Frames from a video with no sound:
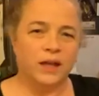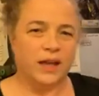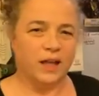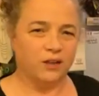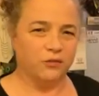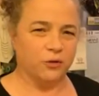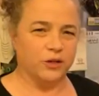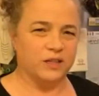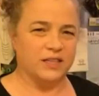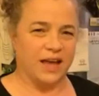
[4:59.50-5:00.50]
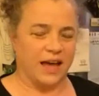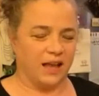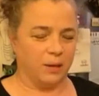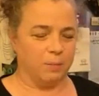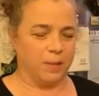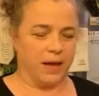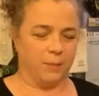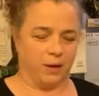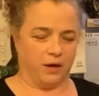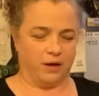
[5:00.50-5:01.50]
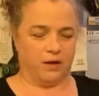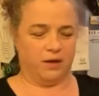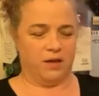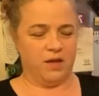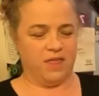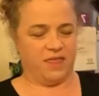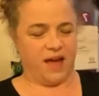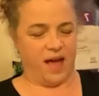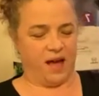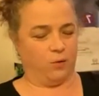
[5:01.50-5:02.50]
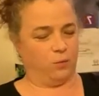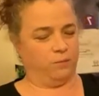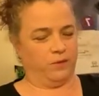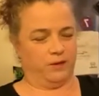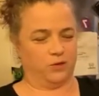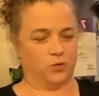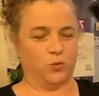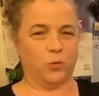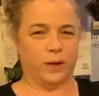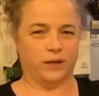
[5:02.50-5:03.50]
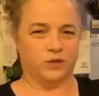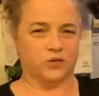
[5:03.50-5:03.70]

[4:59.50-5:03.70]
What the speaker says: California to Alabama. That is quite a